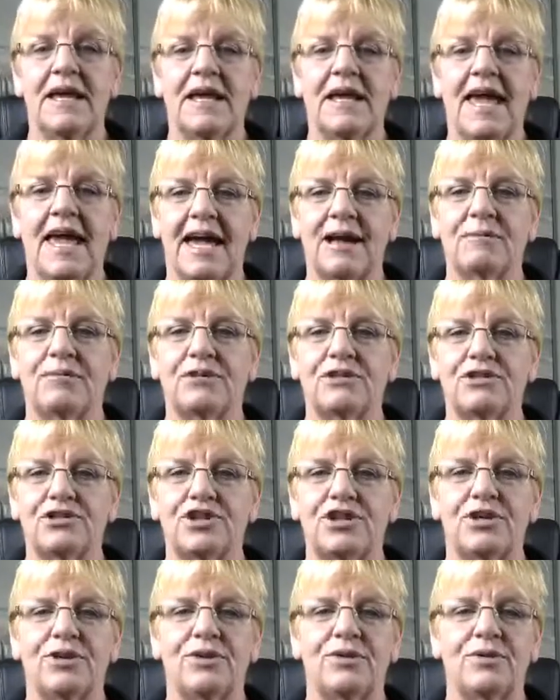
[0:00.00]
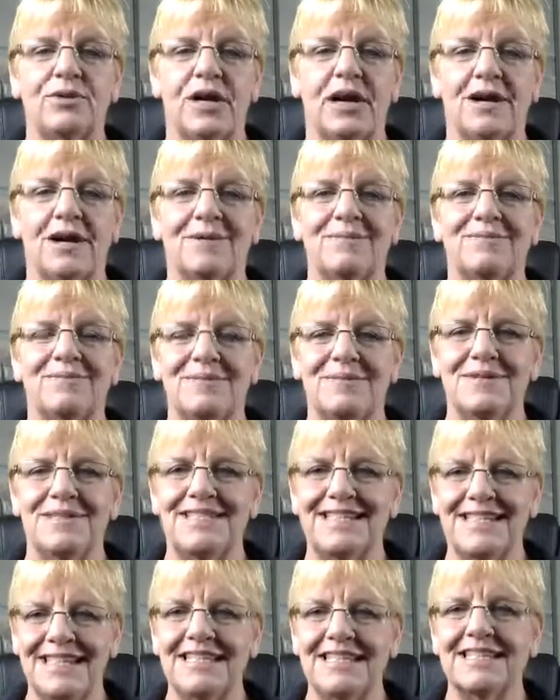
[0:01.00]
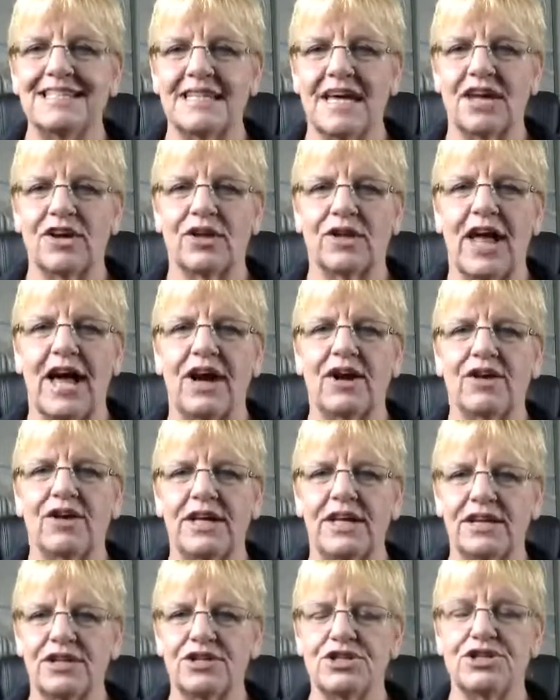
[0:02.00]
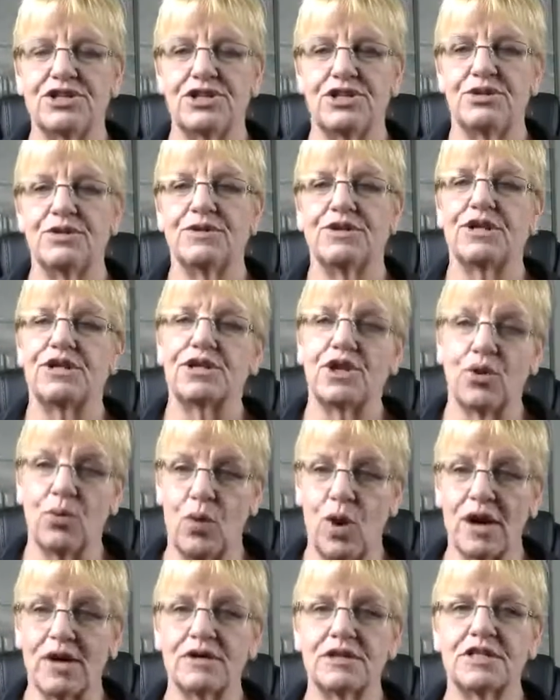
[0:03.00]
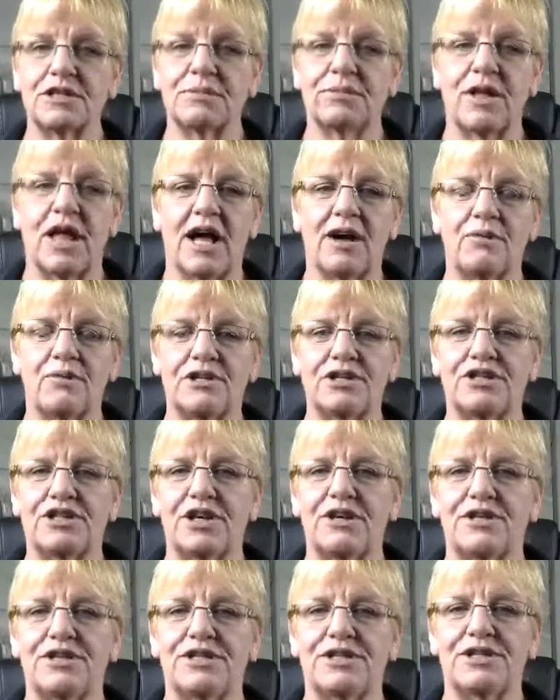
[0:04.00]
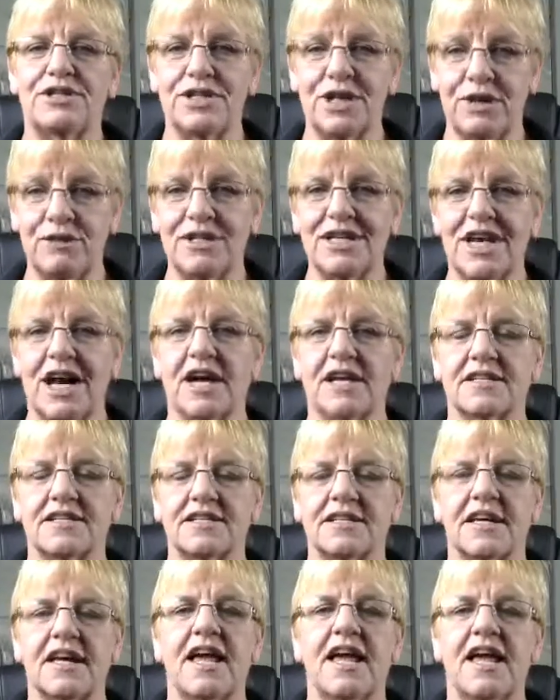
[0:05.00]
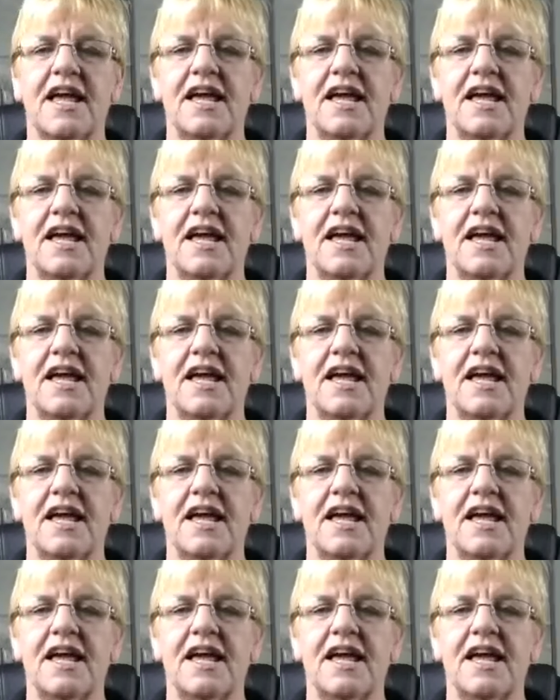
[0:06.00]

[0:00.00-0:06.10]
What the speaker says: Camp Lejeune did settle out in a suit that their water supply was so toxic